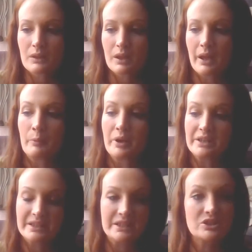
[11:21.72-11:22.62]
I want to
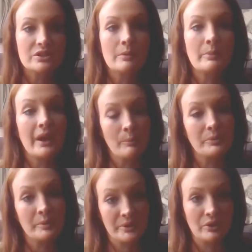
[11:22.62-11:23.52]
teach them and help
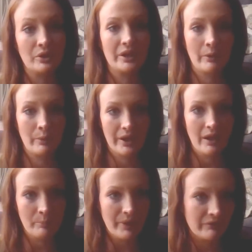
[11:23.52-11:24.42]
them heal, and I want to
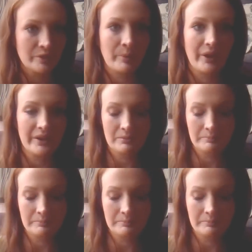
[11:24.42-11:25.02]
help everybody.